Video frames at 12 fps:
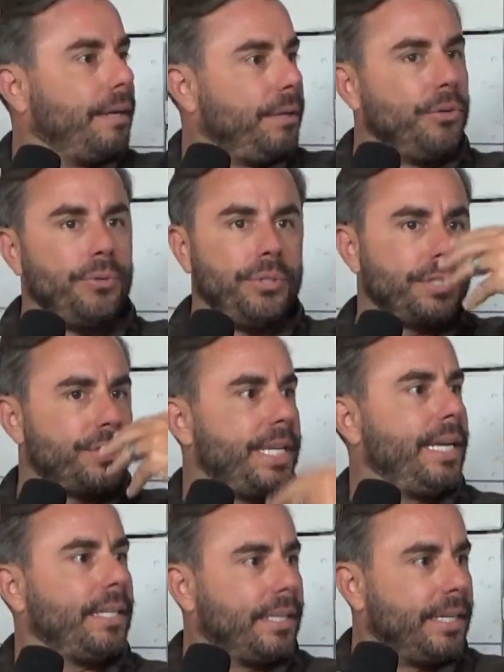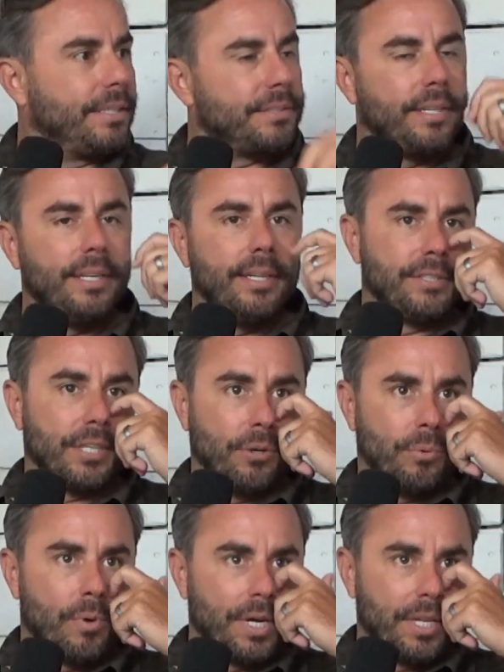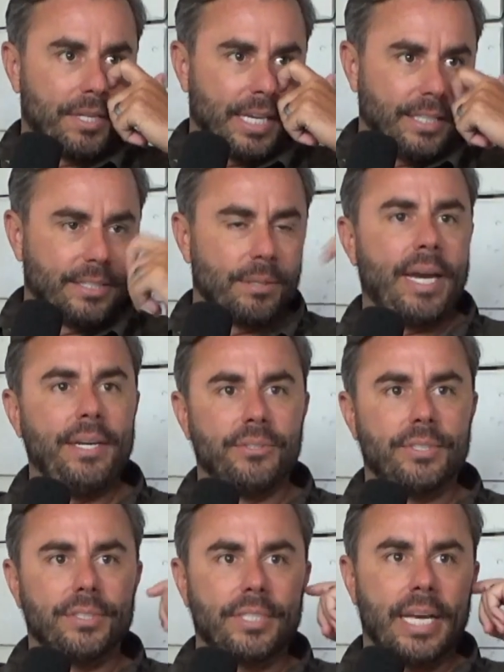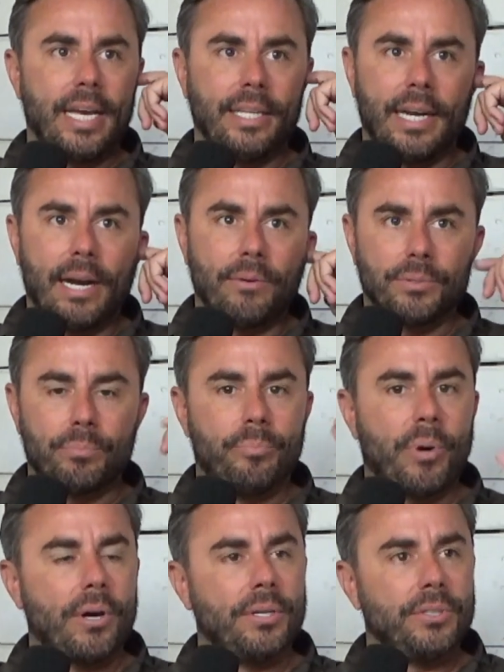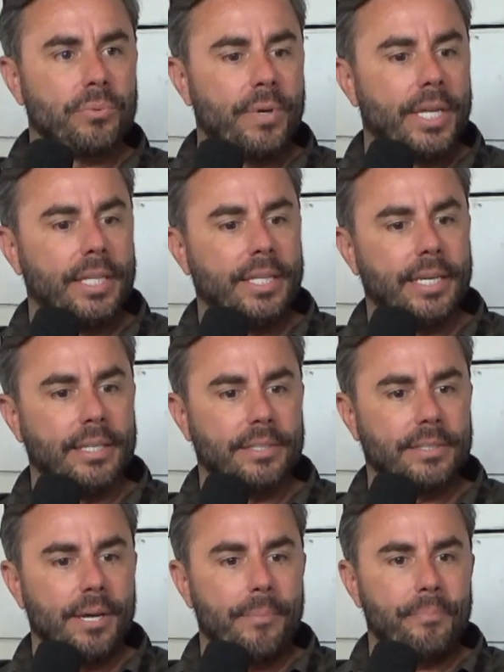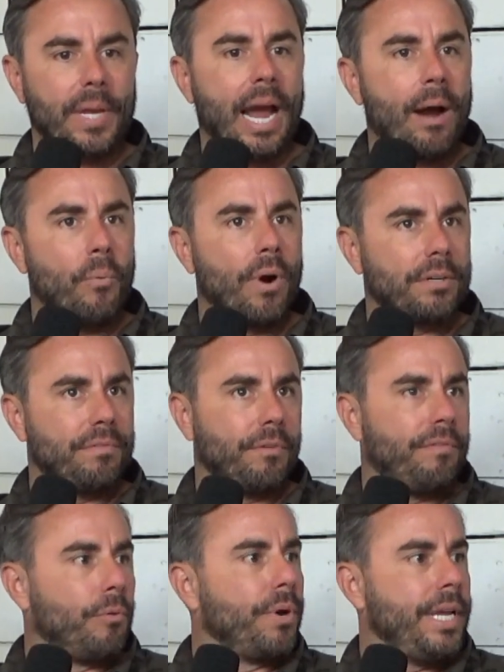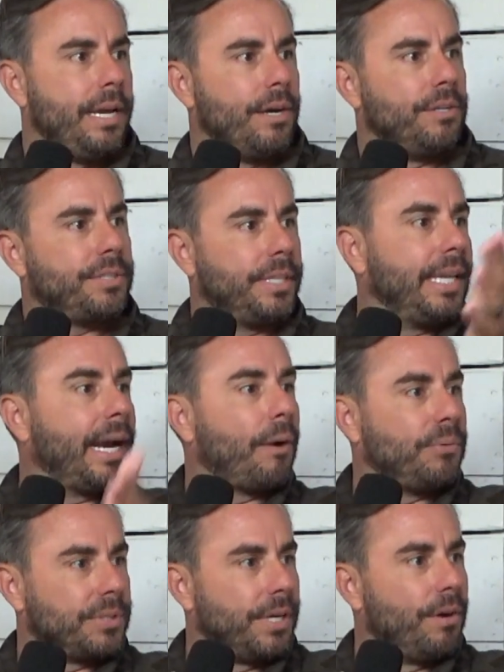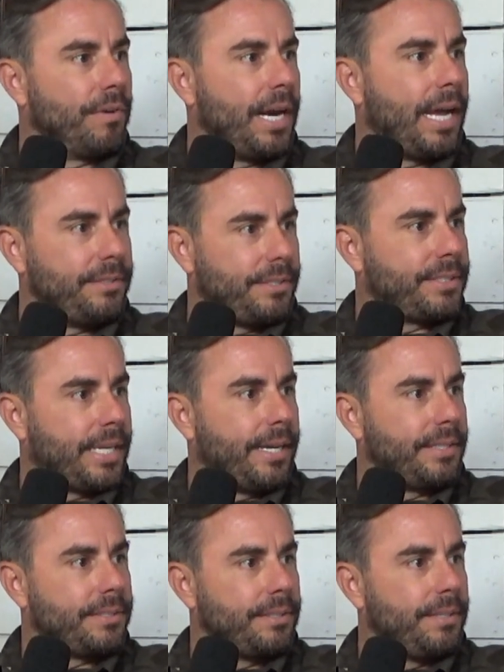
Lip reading: You're just seeing this. So one of the things somebody used to say that I was partners with is I worked for 40 years and then I was an overnight success.